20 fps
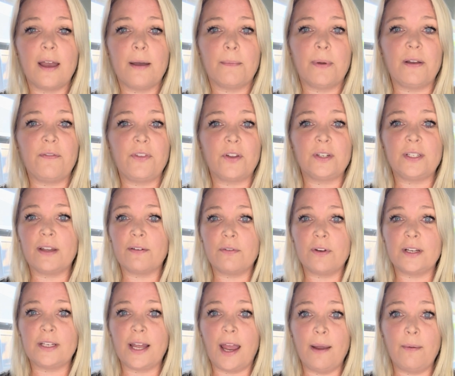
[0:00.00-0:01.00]
But if there's ever
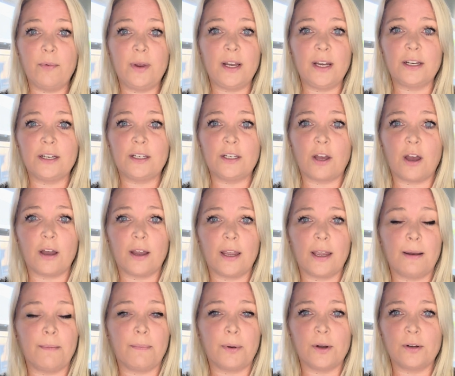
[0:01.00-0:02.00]
a time we need to talk
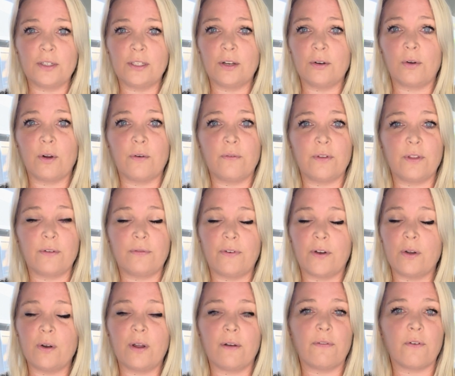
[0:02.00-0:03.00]
in person or over the
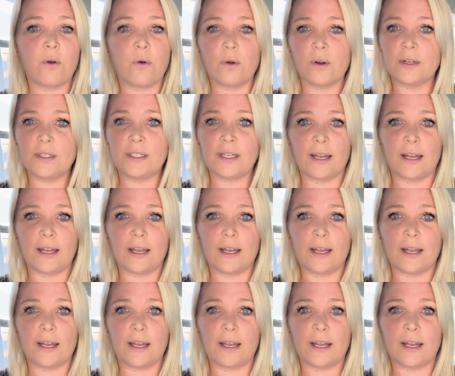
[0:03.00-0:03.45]
phone, of course,